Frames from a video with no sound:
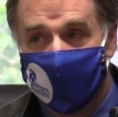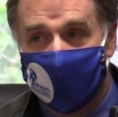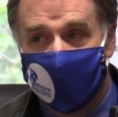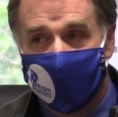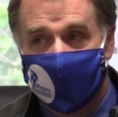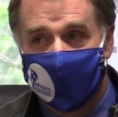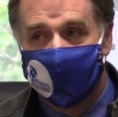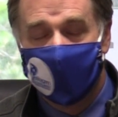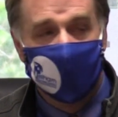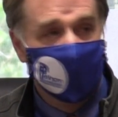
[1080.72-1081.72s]
You want kids
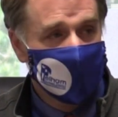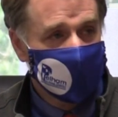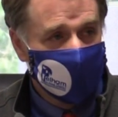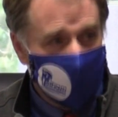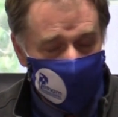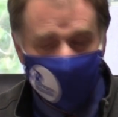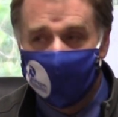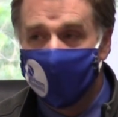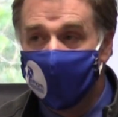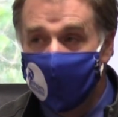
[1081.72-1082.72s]
to be
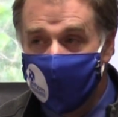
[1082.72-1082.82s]
comfortable